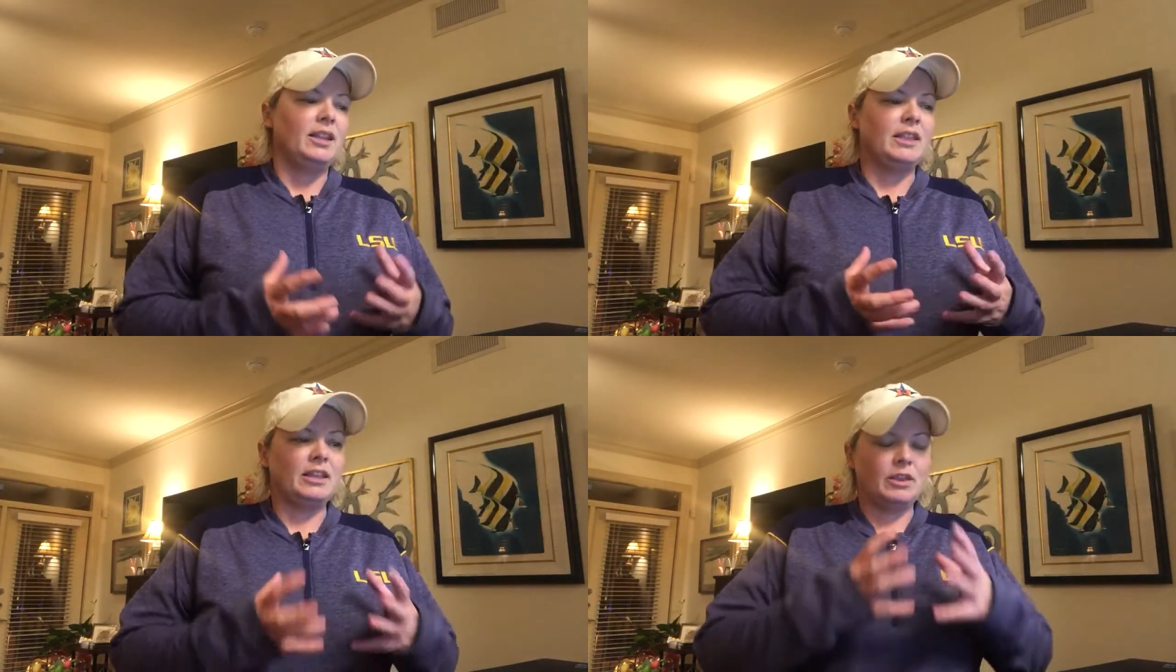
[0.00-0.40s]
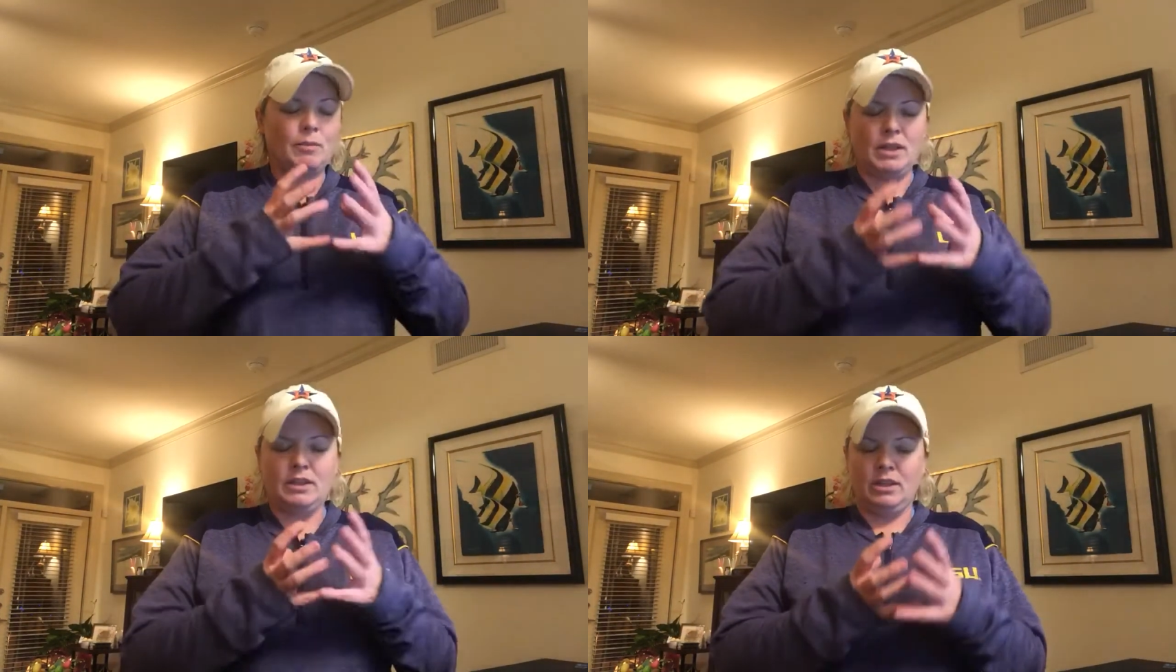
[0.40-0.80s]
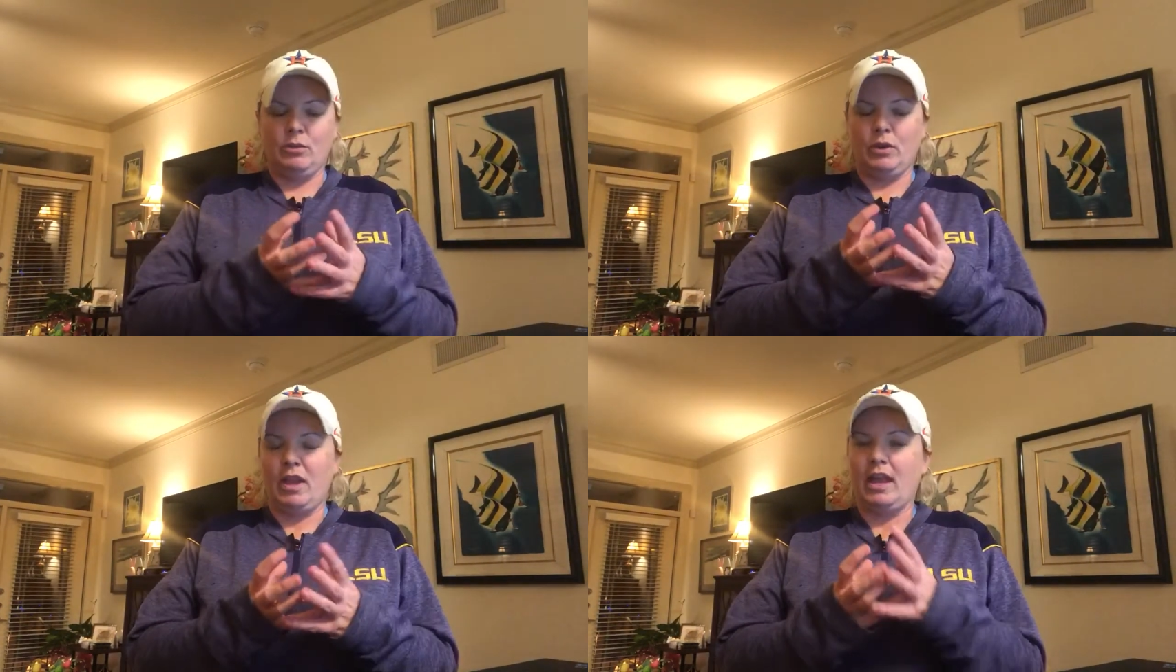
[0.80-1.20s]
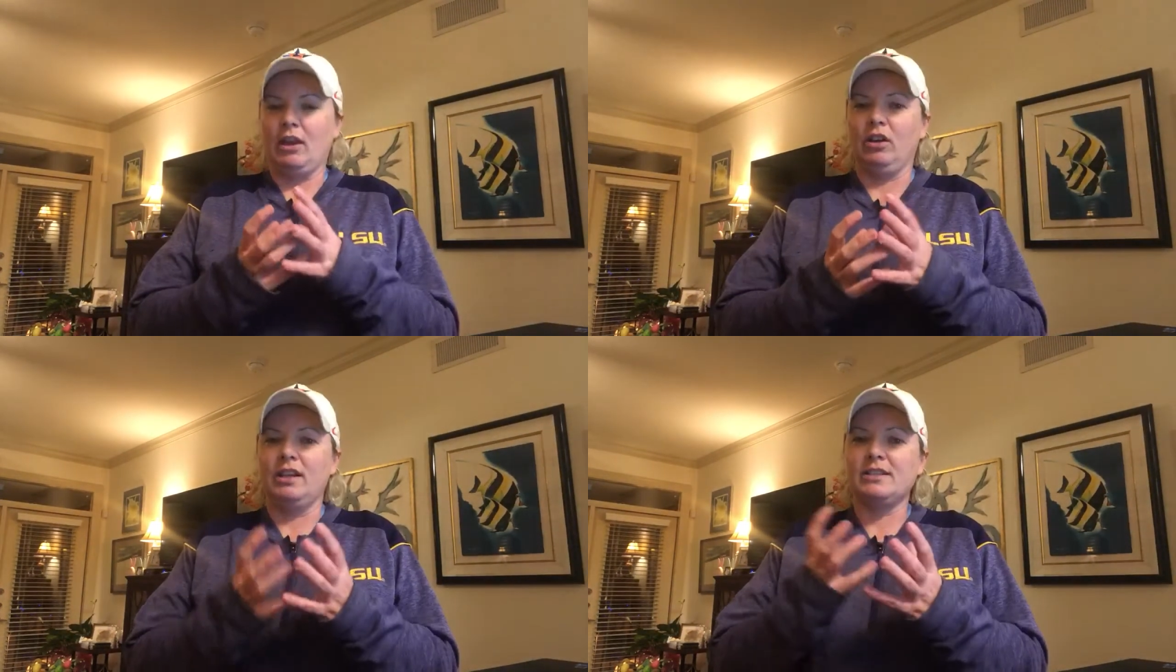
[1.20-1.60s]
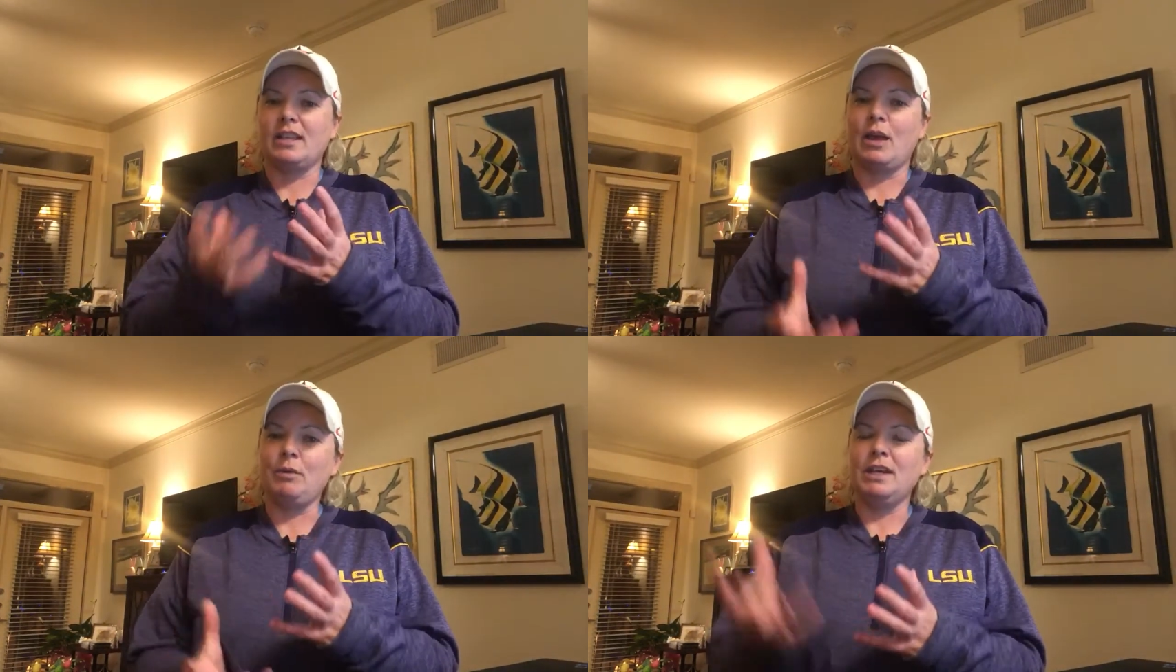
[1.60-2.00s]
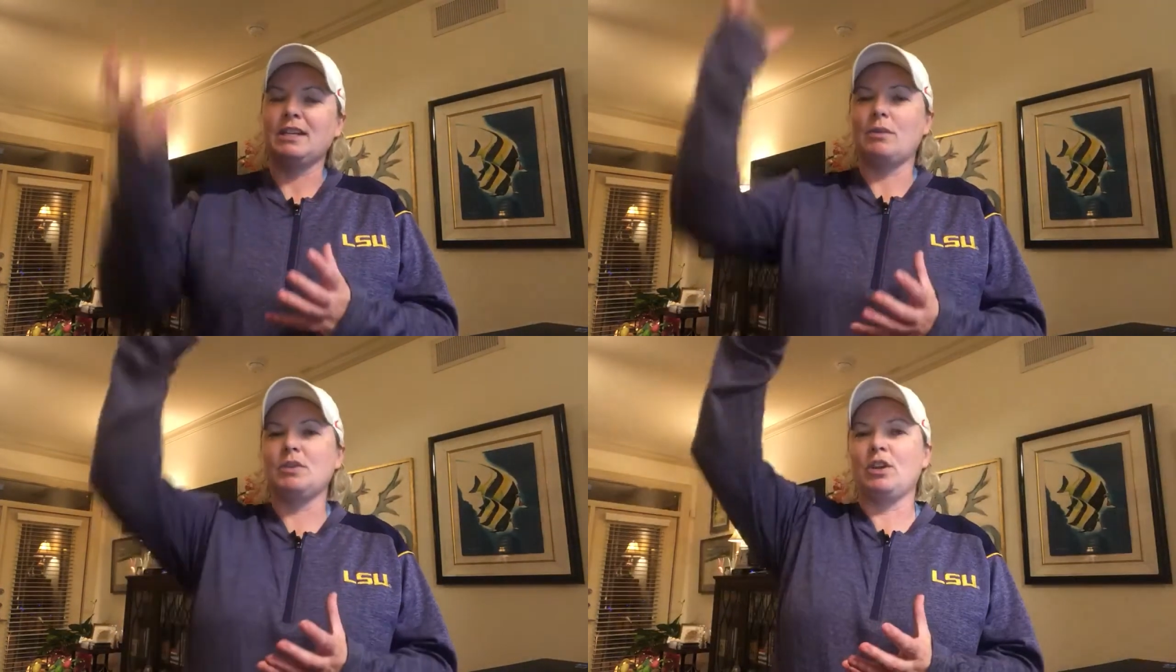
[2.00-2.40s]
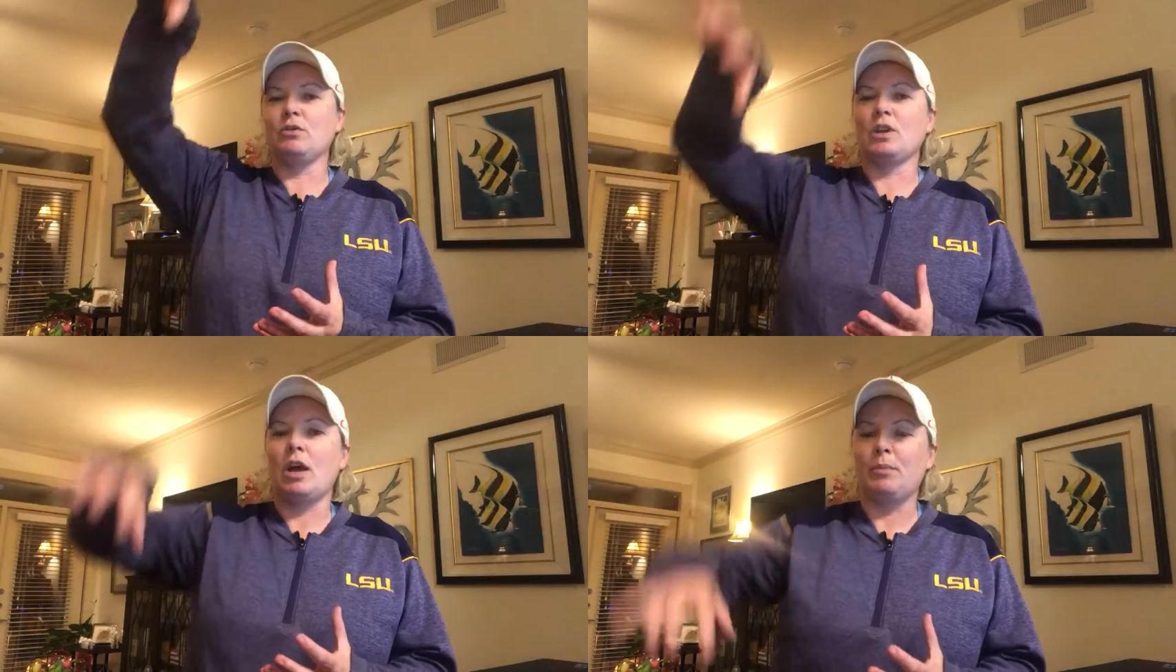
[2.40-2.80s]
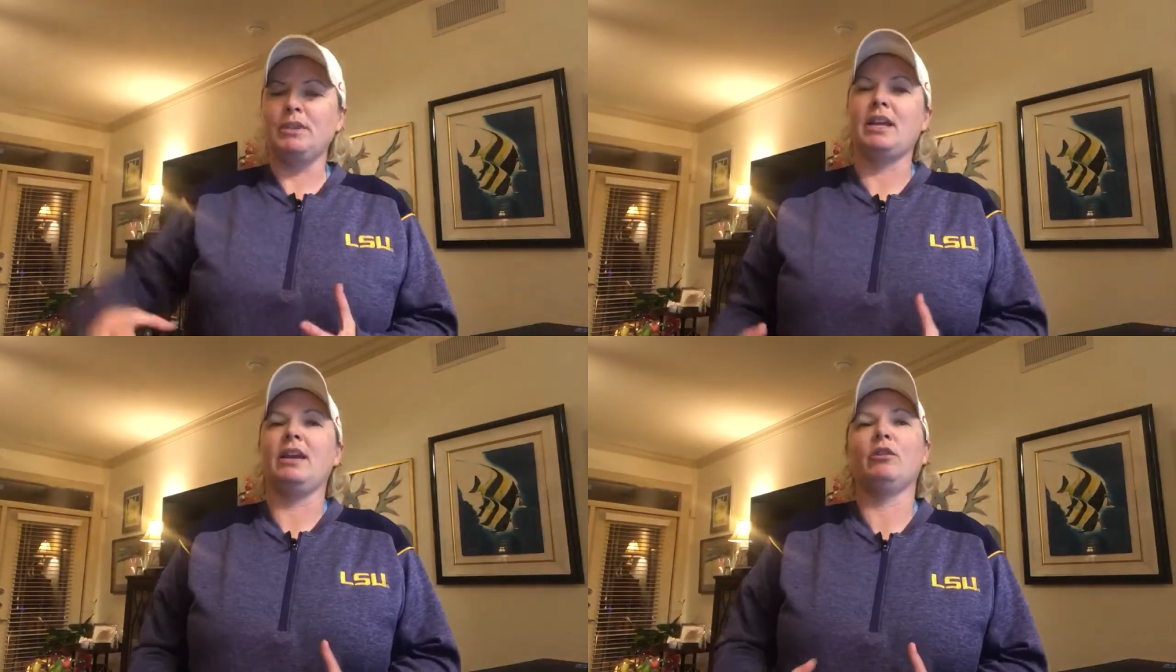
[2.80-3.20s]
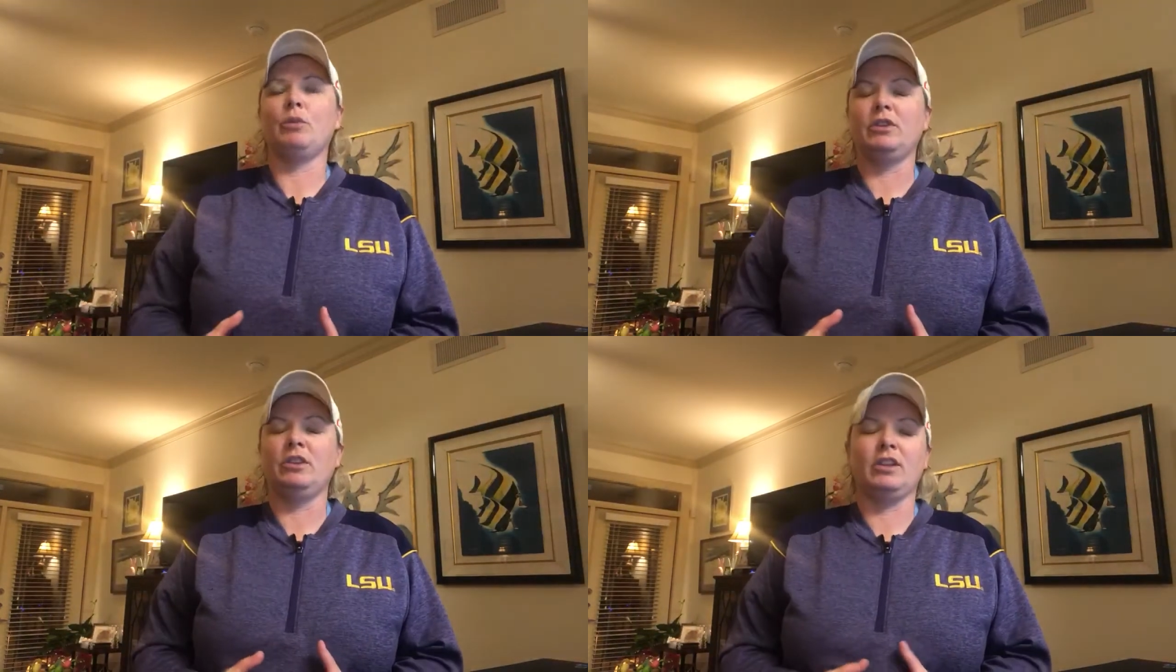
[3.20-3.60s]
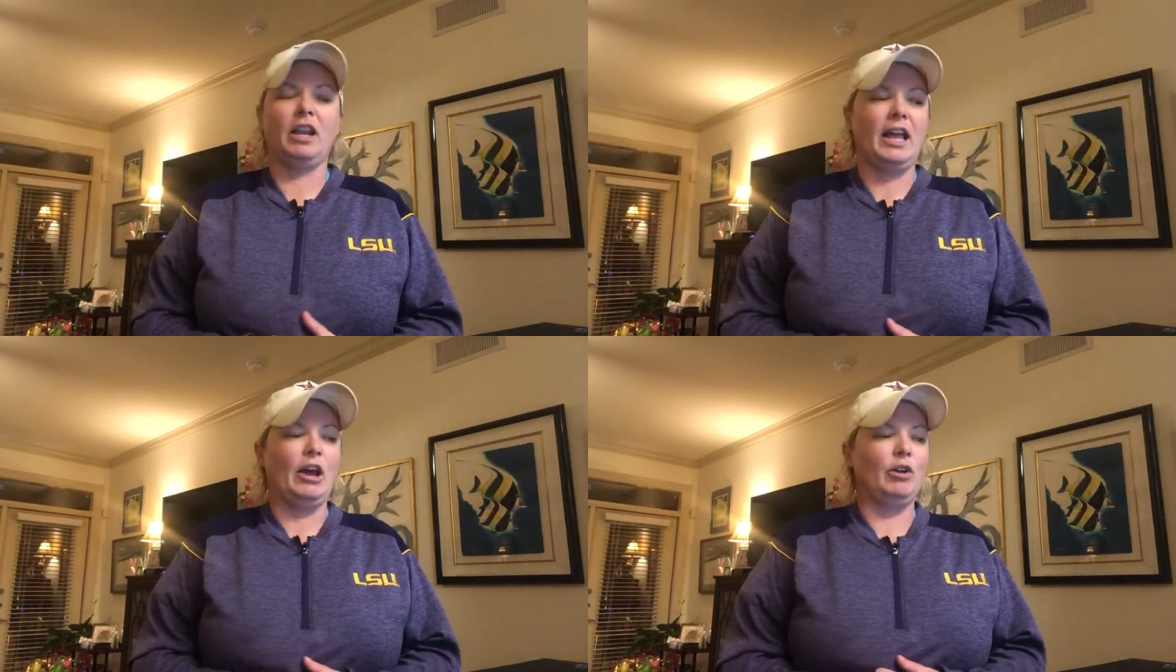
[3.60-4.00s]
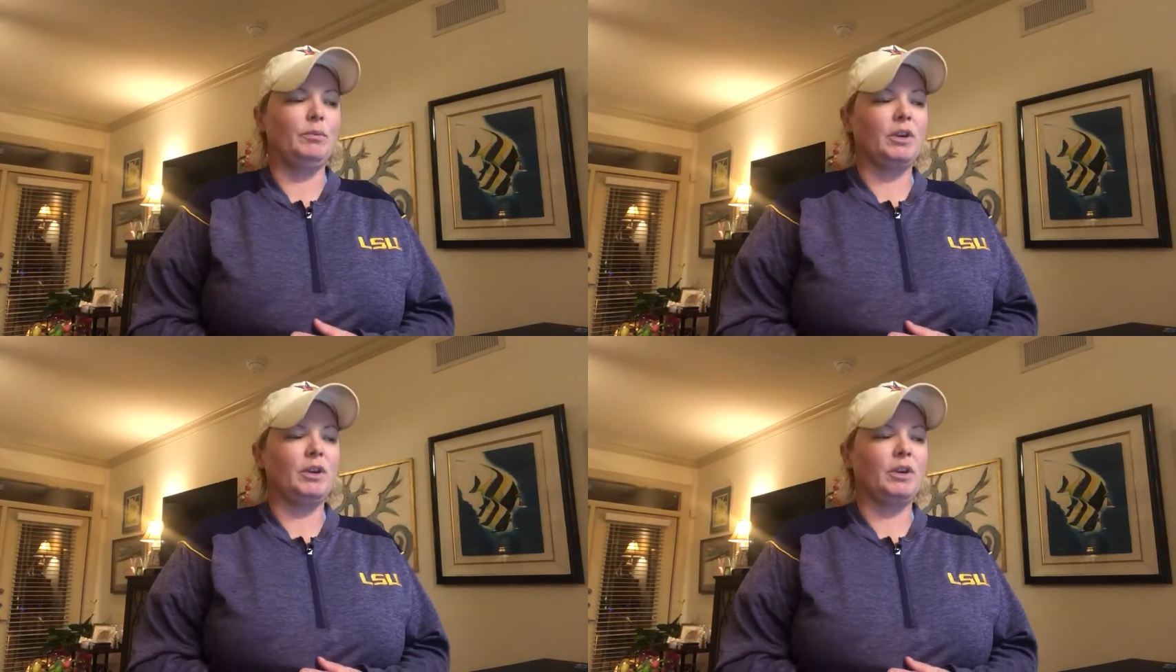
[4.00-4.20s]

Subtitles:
that the main thing with hail is how many times it goes up and down within the cloud,